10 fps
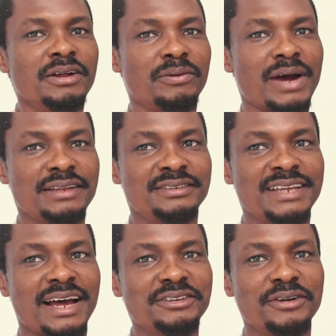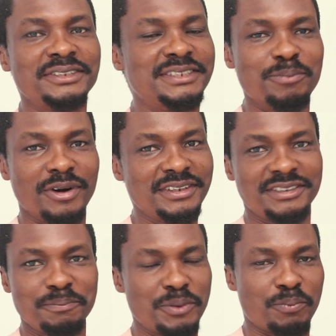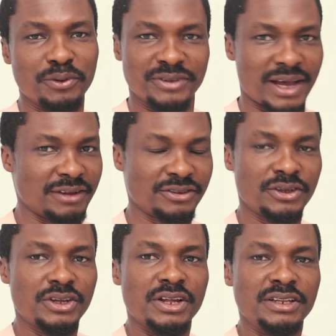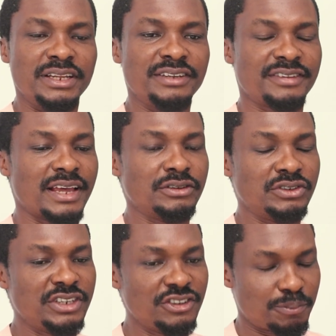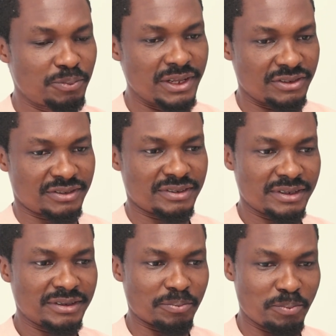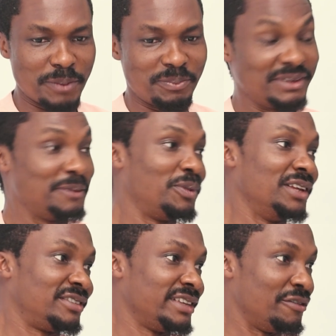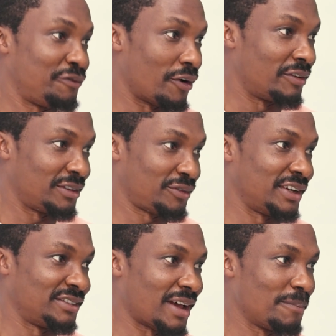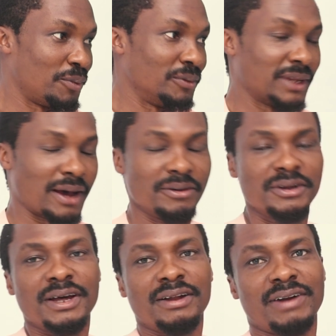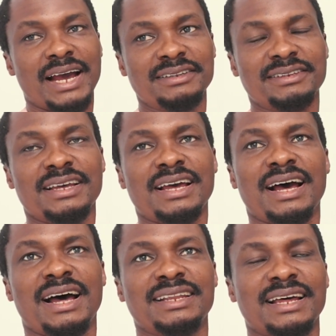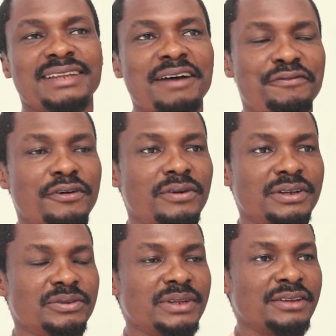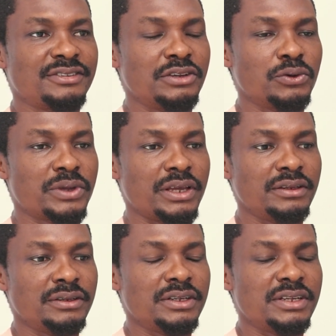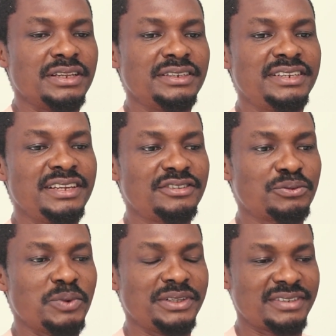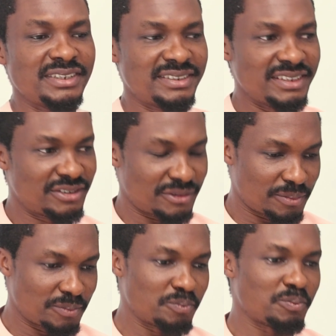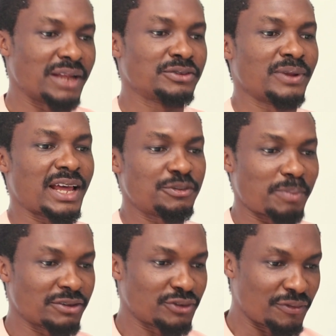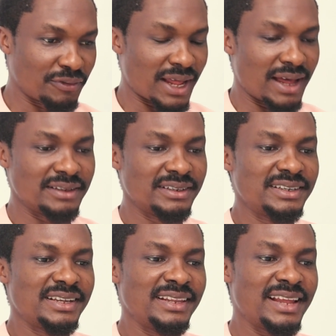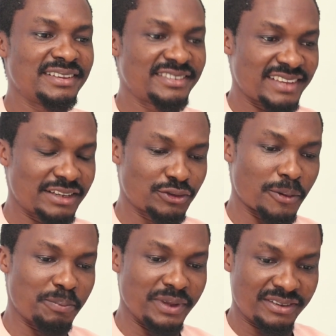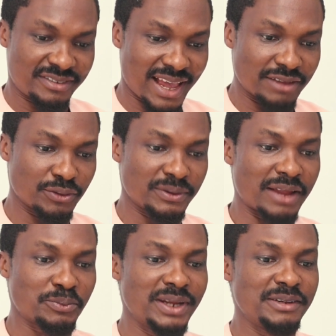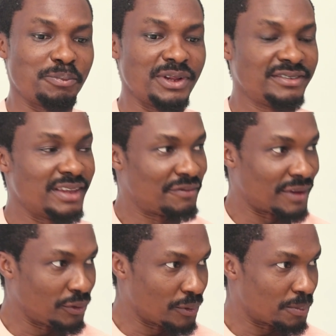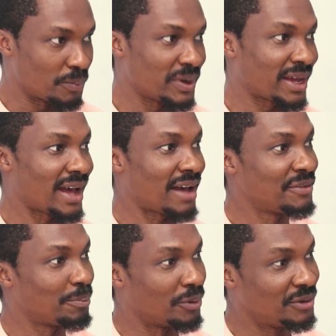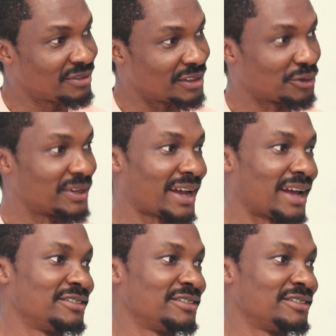Right, they are not demolishing people's house. They said this place, maybe the place still a forest, for example, now, right? And that forest, and that said, okay, this within this particular parts of land, let's set up a site so that when the place develop, we can have a police station that can